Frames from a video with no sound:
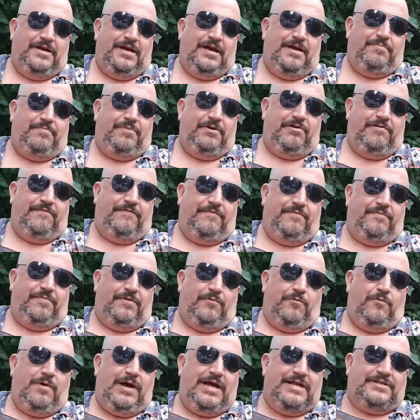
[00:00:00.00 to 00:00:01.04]
And beer from the
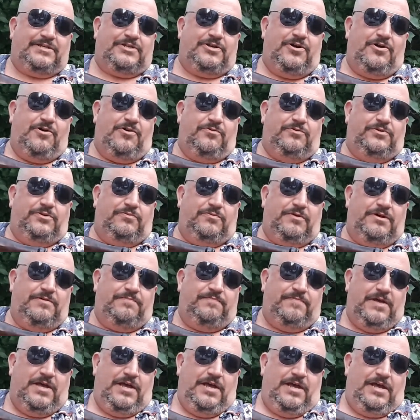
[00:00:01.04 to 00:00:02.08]
West Coast, well,